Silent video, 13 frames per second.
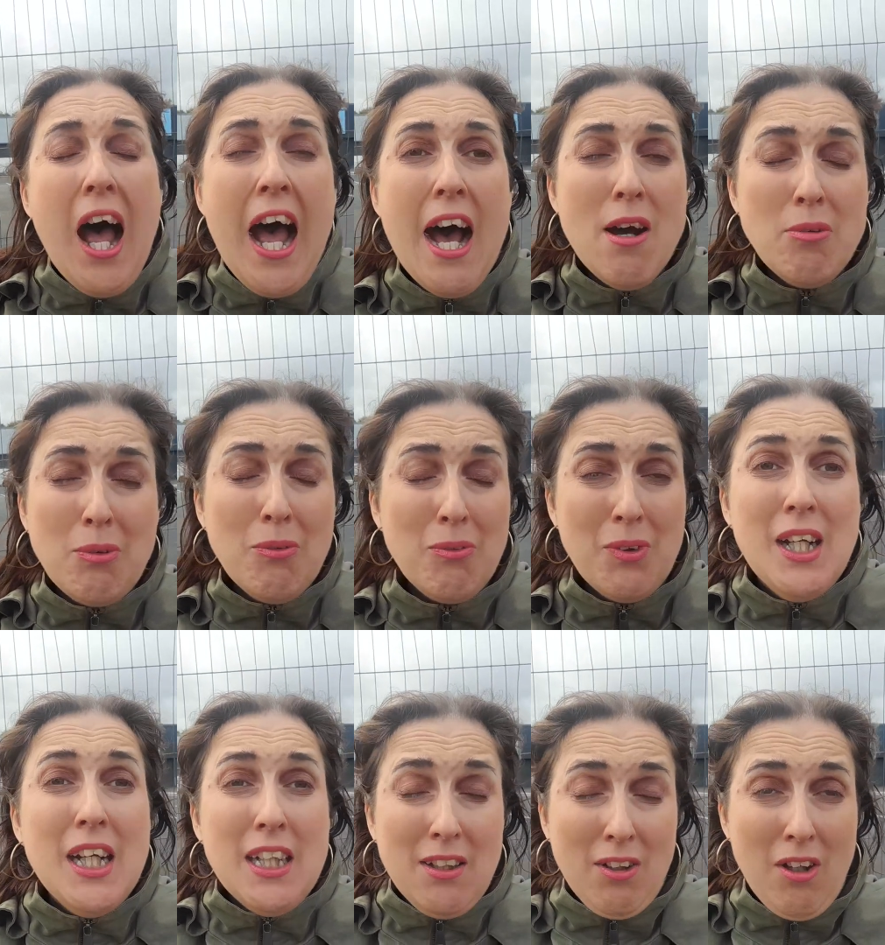How
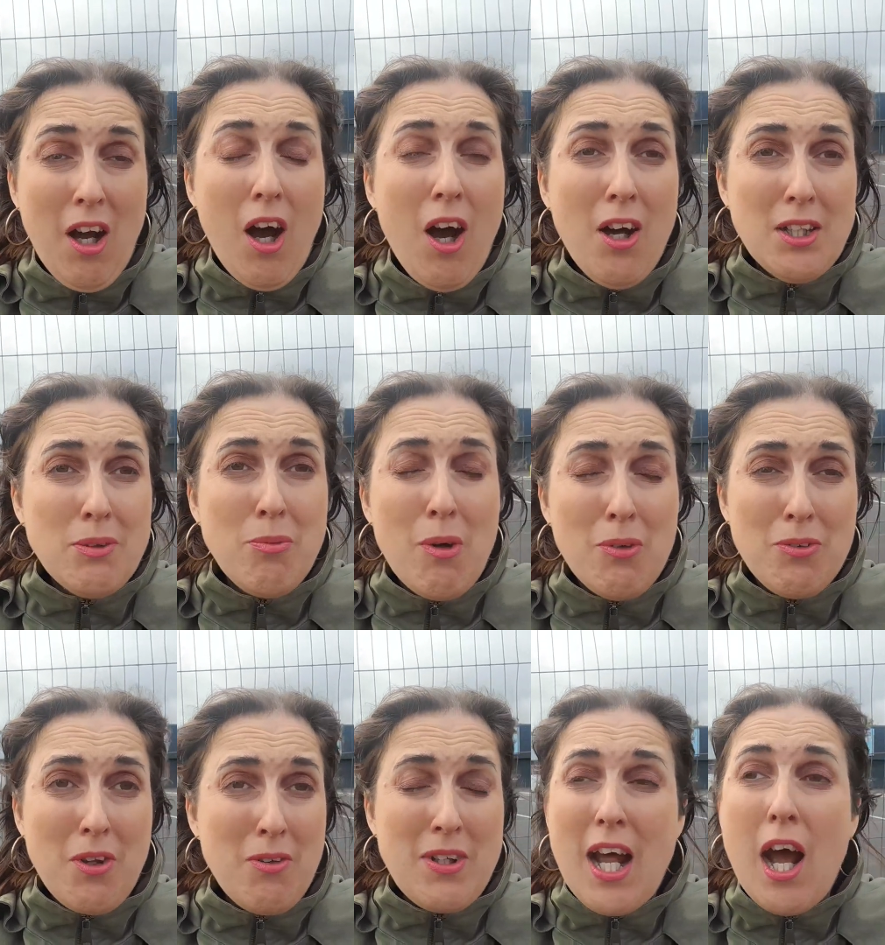are you all
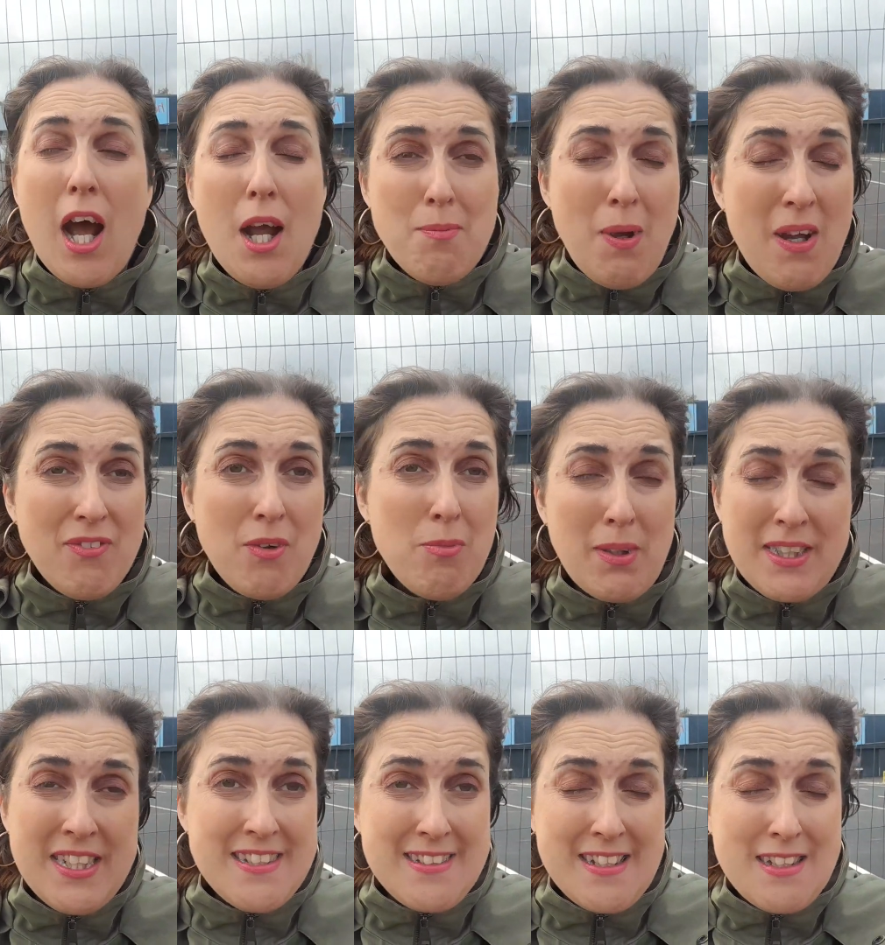doing? I hope
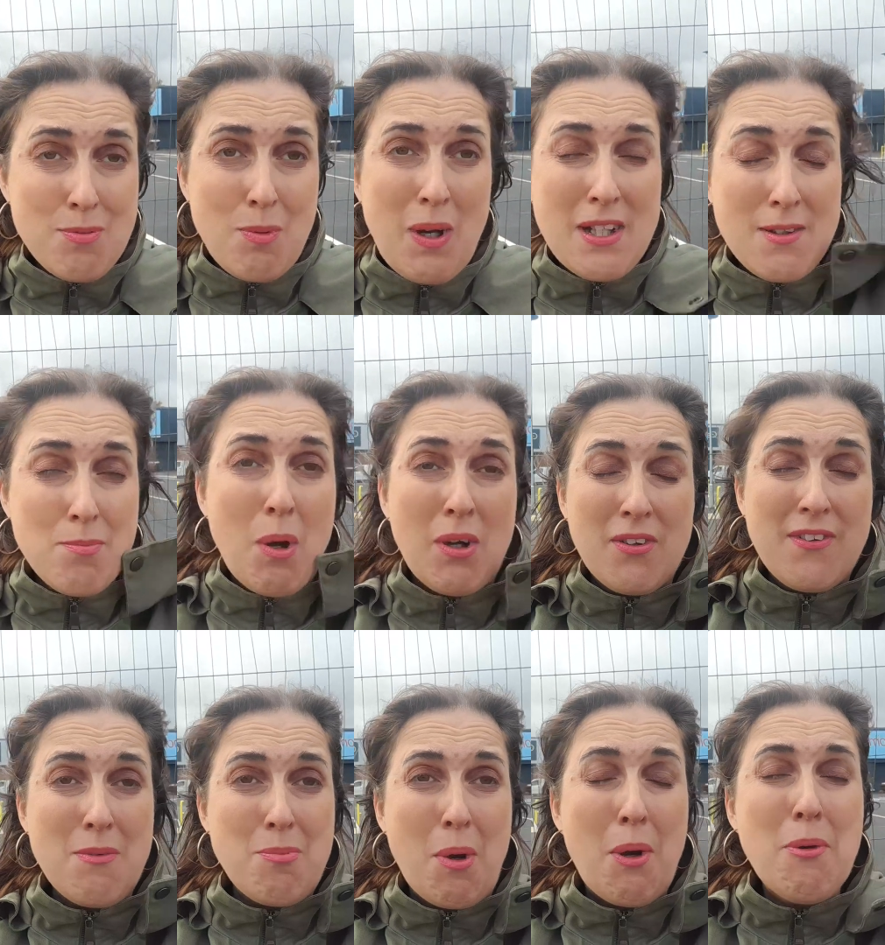everybody's as well as
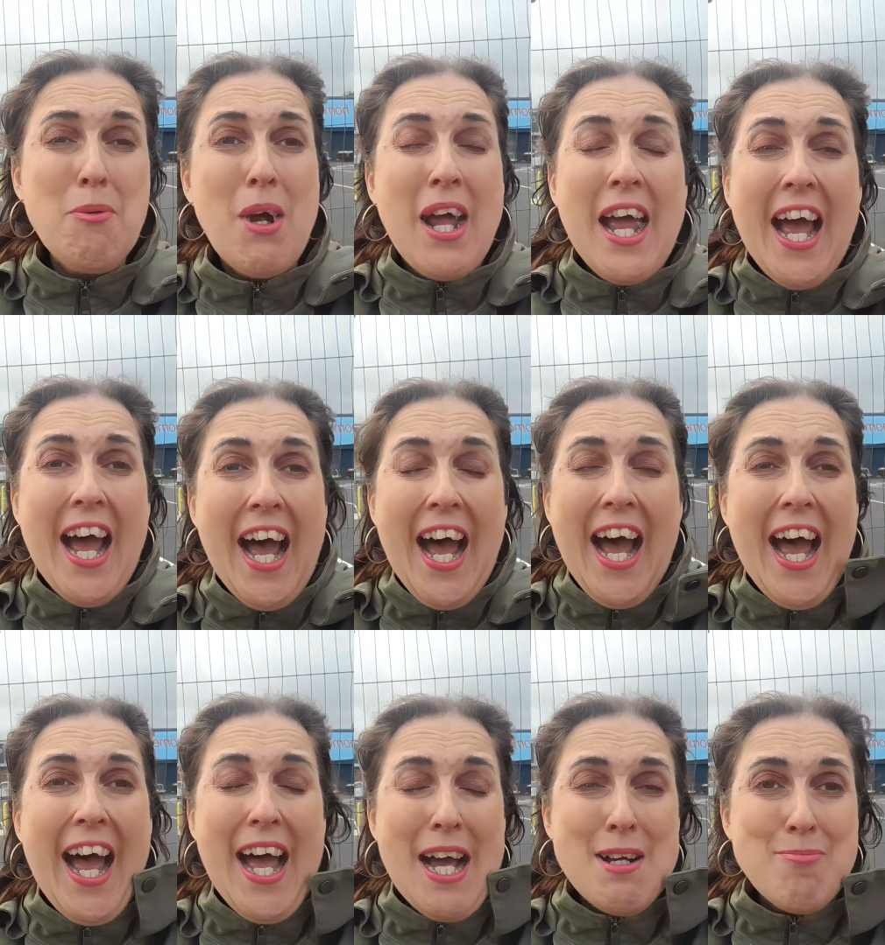possible.
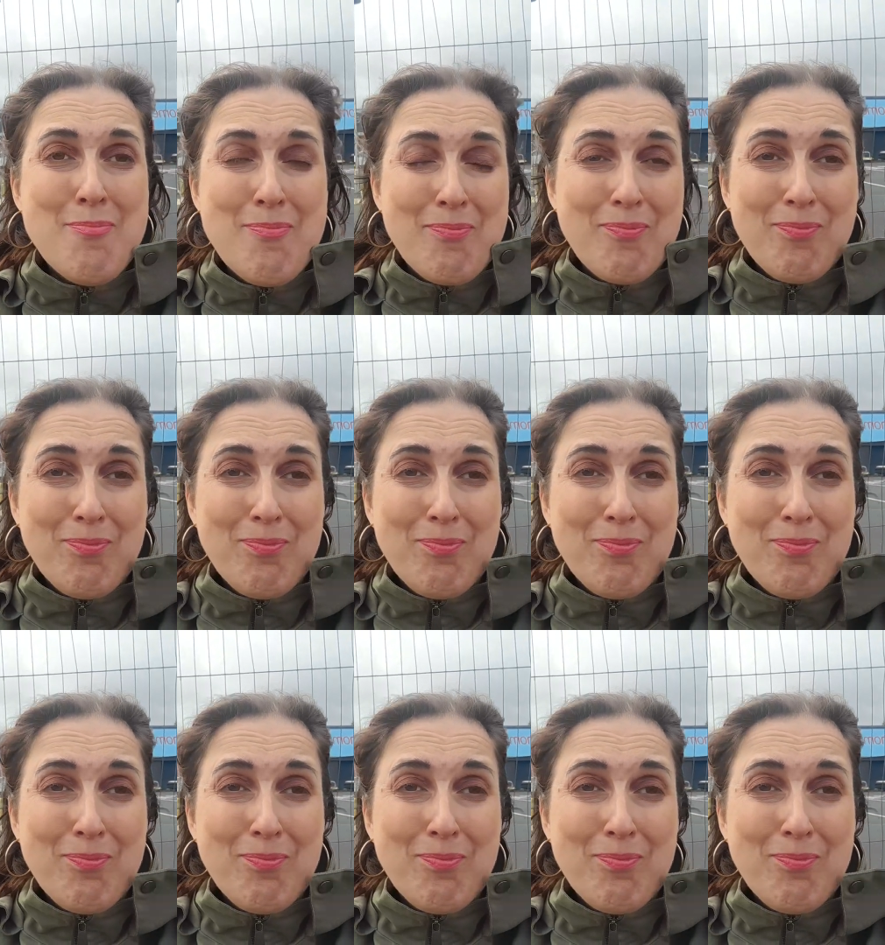Um,